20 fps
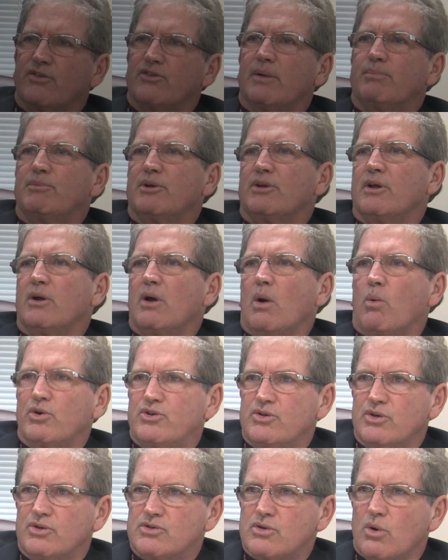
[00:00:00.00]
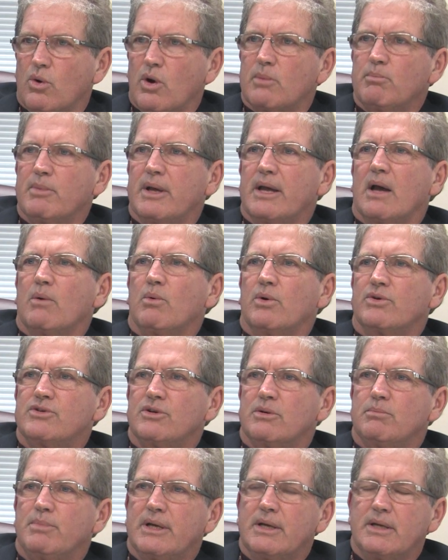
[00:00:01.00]
something new. I want you to join me. I want
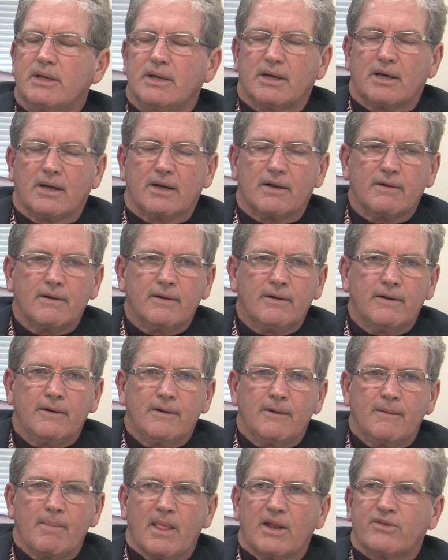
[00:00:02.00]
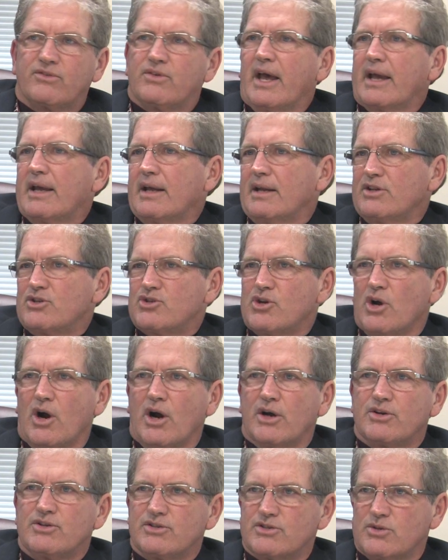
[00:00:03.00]
you to be second in
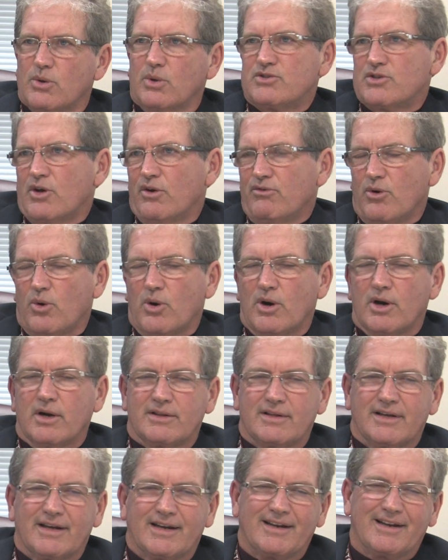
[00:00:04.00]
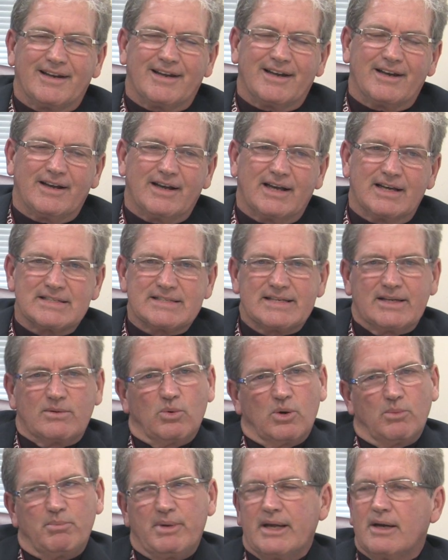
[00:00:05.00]
charge and so on and so forth. And I said,
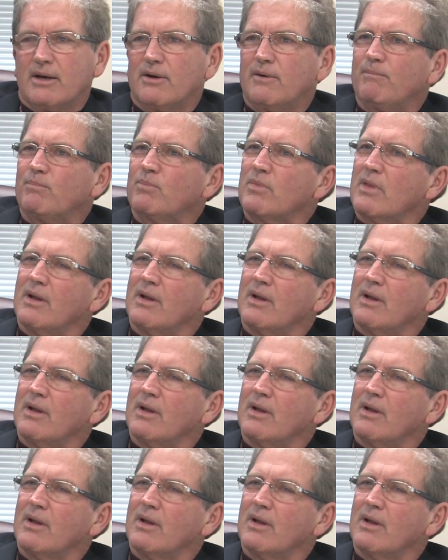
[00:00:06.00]
well, Bill,